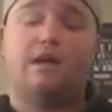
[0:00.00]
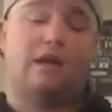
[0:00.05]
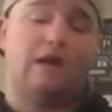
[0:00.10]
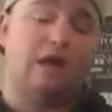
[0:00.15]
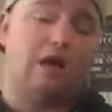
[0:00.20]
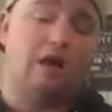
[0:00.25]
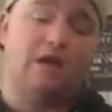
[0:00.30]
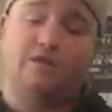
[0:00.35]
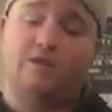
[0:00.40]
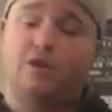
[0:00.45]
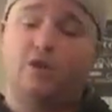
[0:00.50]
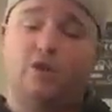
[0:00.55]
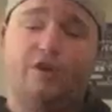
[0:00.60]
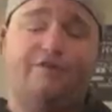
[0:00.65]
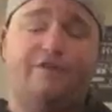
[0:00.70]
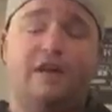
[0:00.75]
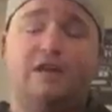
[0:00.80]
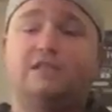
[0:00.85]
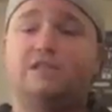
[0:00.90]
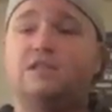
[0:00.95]
Uh, New
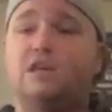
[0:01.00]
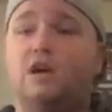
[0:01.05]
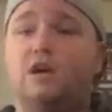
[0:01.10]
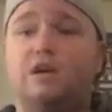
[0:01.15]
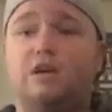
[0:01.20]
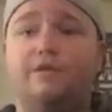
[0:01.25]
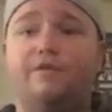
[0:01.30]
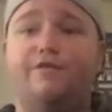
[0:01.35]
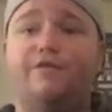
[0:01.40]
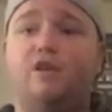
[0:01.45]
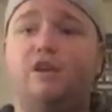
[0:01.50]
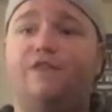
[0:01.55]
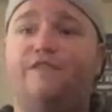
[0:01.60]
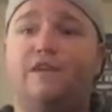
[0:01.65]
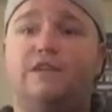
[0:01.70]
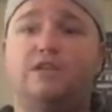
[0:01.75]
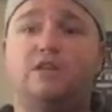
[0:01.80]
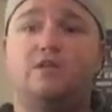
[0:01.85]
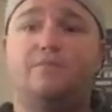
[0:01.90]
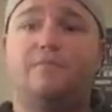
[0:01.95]
York fans suck. Philly
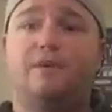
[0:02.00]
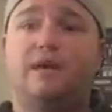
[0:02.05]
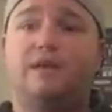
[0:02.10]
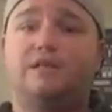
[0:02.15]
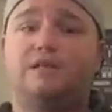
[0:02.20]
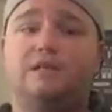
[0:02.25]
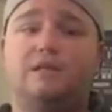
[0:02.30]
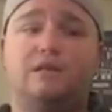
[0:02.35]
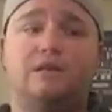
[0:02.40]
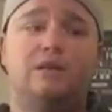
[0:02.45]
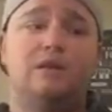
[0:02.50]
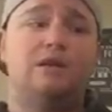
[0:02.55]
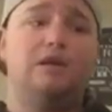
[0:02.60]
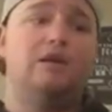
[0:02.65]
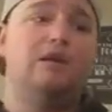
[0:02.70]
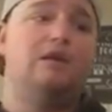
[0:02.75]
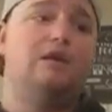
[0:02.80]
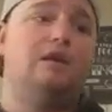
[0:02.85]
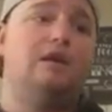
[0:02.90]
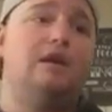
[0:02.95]
fans are the best,
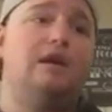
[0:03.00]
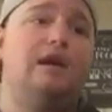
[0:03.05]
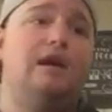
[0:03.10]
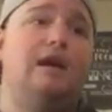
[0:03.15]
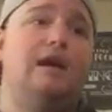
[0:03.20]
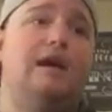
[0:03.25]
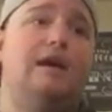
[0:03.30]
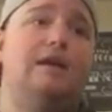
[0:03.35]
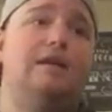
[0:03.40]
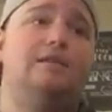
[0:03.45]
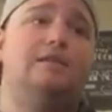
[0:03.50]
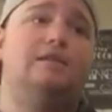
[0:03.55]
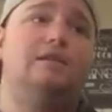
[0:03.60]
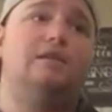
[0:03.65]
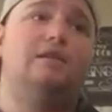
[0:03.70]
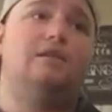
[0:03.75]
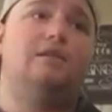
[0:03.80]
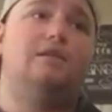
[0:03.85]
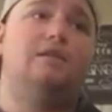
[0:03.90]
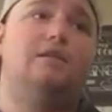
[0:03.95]
and
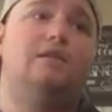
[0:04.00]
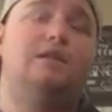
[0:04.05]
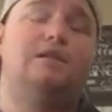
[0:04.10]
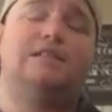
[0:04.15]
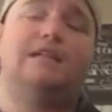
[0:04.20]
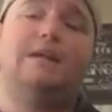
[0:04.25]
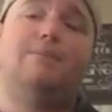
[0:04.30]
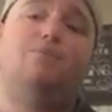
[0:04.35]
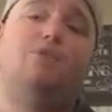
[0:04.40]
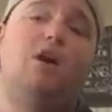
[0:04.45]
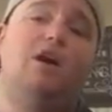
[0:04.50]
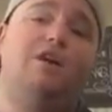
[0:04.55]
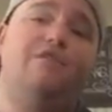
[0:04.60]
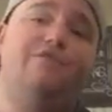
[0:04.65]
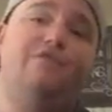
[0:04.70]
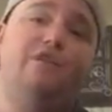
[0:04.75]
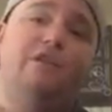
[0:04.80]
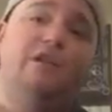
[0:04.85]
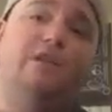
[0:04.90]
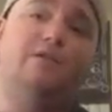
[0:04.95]
let's keep
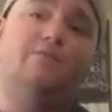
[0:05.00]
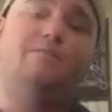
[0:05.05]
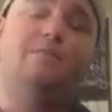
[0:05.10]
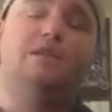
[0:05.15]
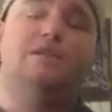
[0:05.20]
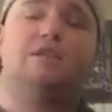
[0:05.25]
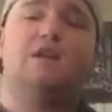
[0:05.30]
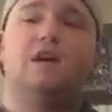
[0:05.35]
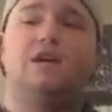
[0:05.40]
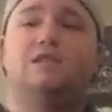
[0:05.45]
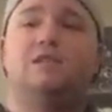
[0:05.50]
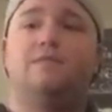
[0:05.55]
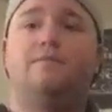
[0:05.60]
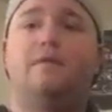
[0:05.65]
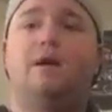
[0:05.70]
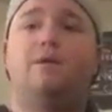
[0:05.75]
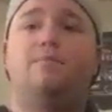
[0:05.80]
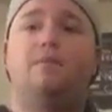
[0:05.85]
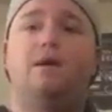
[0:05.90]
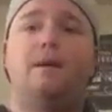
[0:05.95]
rocking, Philly. Peace, guys.
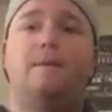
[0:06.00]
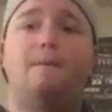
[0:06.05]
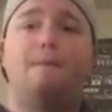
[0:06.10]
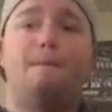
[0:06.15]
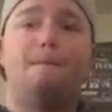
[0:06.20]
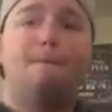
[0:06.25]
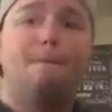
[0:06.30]
I'm out. Bye.